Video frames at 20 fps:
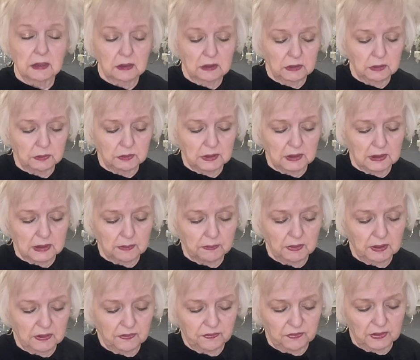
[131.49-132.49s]
you would get the
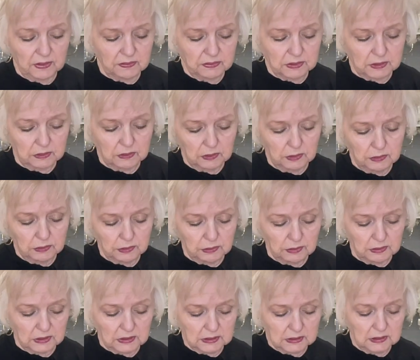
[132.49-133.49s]
benefit of some
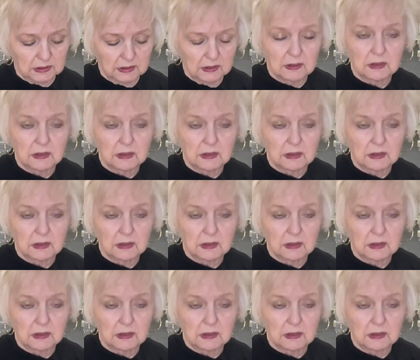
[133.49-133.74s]
nutrients,